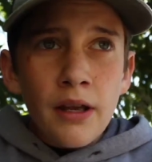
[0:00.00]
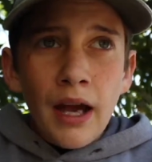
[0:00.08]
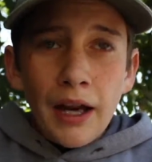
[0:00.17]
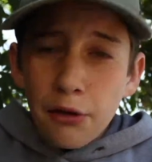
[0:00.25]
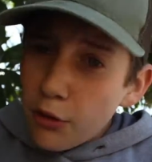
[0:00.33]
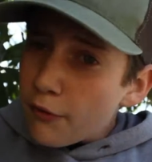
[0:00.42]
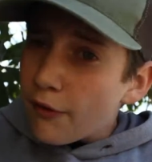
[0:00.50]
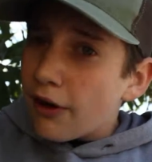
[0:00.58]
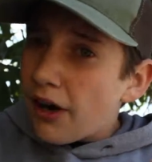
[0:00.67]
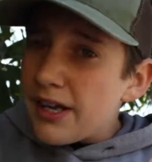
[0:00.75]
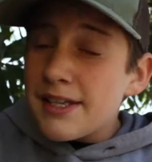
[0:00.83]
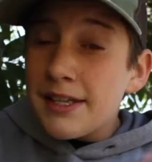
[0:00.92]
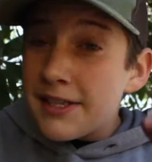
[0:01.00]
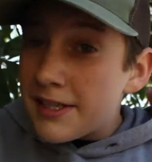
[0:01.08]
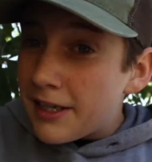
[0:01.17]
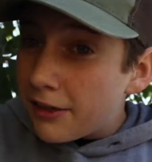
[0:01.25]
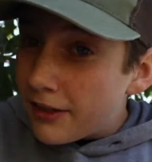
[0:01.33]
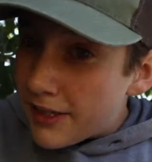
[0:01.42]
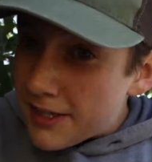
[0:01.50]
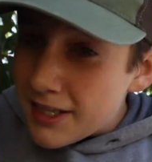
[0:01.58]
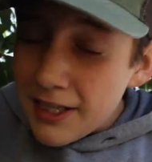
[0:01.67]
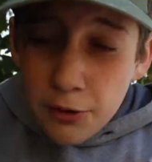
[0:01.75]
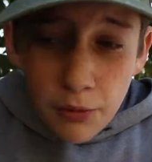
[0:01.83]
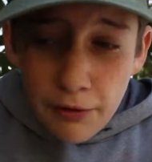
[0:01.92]
I don't know if our eyes necessarily
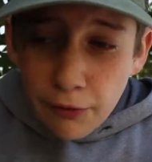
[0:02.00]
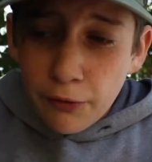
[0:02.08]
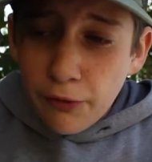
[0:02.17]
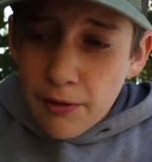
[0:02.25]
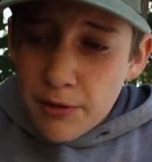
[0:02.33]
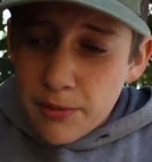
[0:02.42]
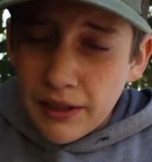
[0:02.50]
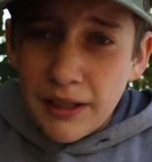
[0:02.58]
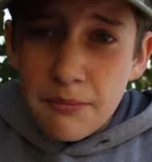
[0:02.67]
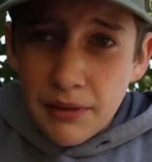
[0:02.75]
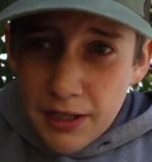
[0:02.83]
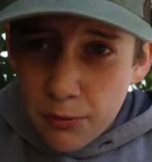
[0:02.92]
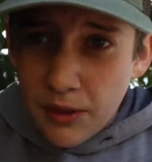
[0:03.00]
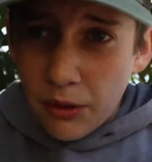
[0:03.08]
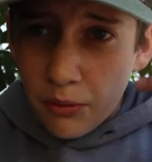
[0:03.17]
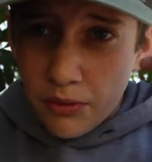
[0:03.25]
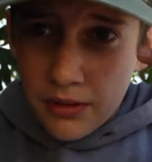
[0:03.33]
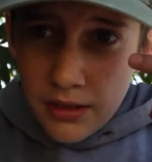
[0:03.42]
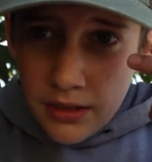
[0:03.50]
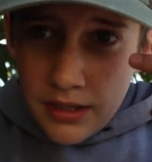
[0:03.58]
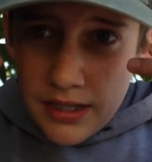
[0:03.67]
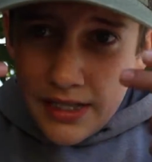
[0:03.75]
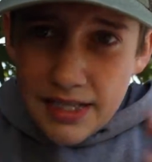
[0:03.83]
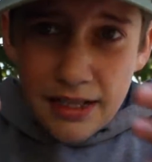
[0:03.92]
see 24 frames per second because we don't
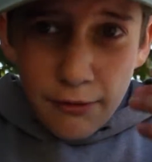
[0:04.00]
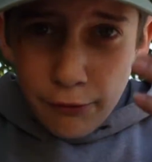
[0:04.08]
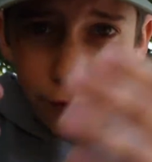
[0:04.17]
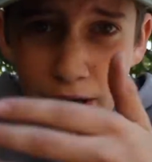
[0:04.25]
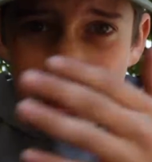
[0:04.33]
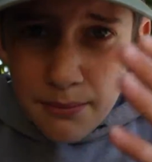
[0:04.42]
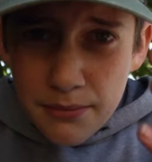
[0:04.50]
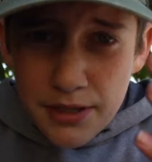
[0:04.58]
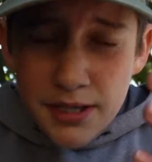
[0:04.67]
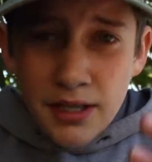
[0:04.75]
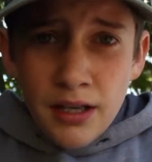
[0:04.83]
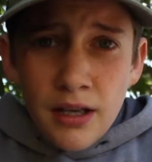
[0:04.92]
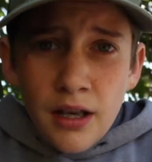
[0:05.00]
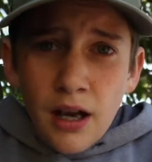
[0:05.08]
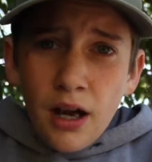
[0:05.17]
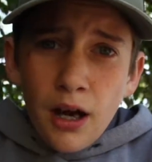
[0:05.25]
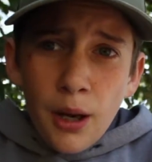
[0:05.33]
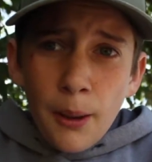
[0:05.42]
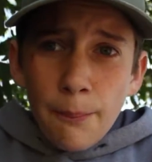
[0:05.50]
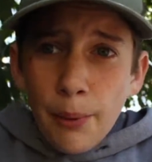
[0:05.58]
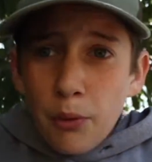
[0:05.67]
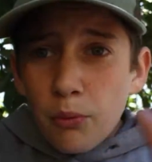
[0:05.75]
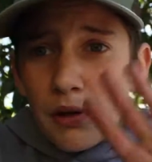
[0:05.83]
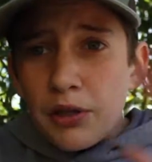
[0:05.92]
see in frames,
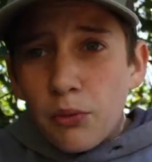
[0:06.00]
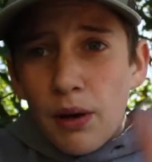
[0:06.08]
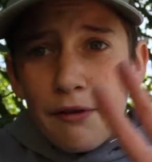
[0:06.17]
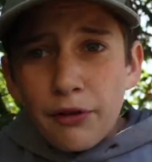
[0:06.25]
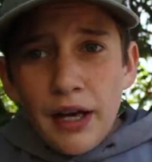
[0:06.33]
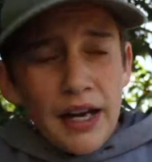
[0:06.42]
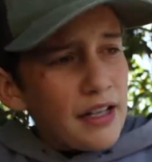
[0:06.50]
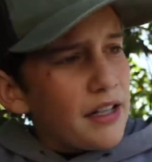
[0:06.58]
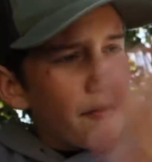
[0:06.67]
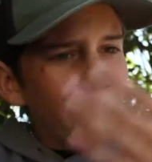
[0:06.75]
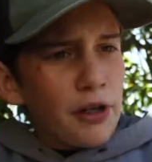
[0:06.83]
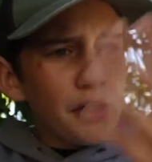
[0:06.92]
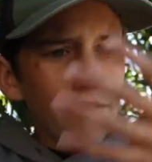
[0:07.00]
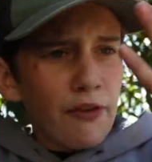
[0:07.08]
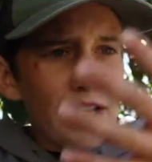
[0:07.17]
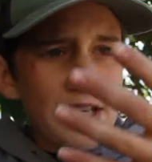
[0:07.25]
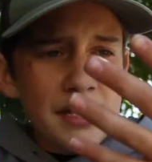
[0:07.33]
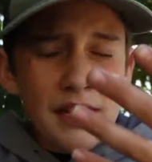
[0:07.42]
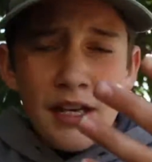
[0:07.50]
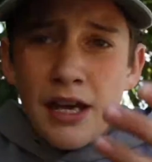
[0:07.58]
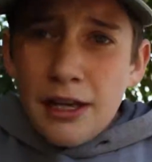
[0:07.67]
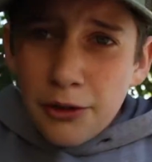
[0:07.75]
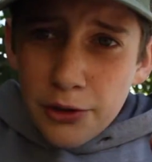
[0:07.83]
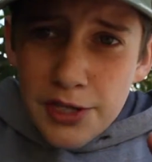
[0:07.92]
but when you wave your hand in front of your face,
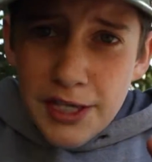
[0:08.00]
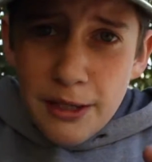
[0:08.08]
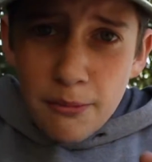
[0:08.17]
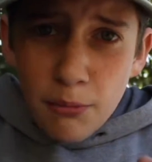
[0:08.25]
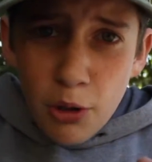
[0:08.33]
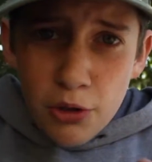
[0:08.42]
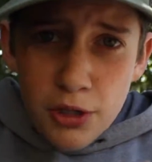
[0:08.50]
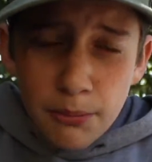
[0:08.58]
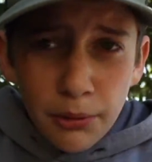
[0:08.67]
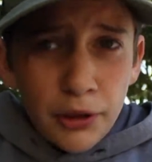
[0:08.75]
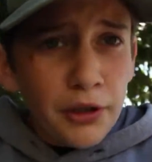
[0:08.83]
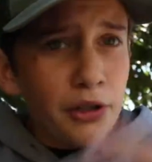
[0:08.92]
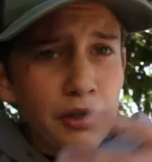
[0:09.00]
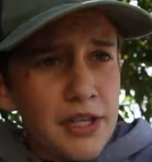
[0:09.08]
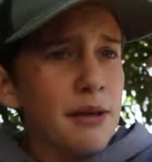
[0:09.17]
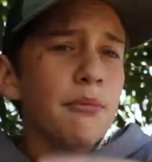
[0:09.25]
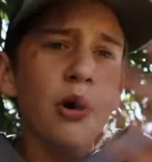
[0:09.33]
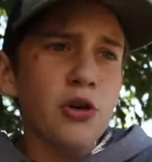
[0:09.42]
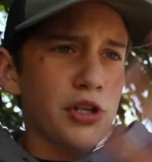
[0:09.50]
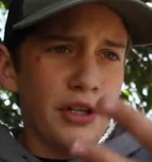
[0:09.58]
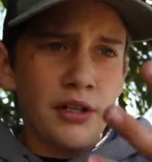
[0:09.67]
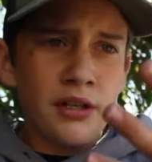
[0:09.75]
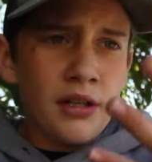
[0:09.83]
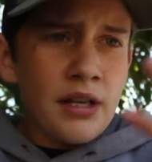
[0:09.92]
you'll see motion blur, you'll see motion,
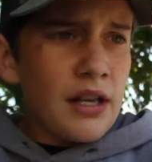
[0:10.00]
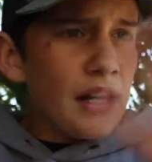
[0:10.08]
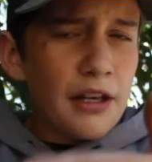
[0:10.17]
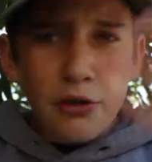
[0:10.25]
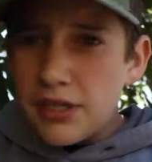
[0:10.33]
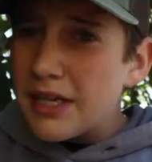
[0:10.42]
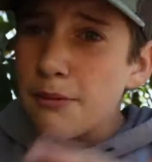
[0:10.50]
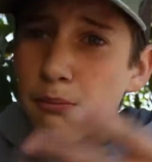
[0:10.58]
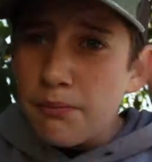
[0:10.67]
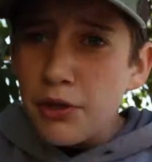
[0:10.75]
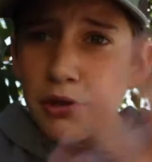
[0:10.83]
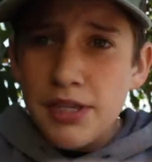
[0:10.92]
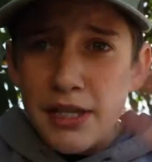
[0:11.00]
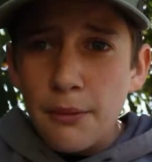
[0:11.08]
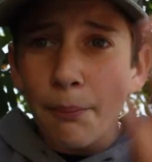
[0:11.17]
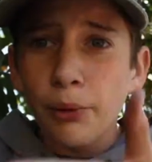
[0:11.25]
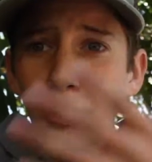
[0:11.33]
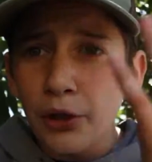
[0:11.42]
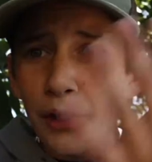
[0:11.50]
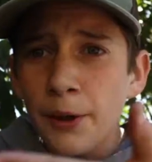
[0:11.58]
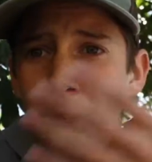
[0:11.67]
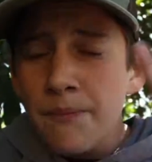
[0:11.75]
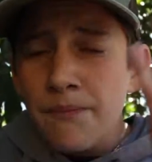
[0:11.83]
and you'll see the blur.